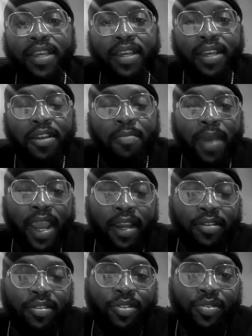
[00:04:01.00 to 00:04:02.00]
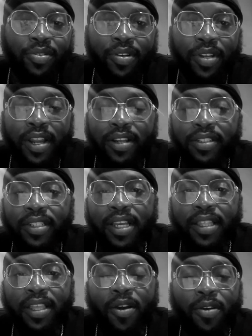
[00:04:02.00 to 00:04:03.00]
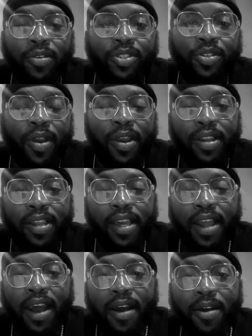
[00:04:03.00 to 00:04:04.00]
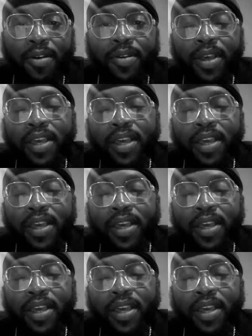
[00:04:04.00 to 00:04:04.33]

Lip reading: in the back of the truck. There's nothing on the trailer at all.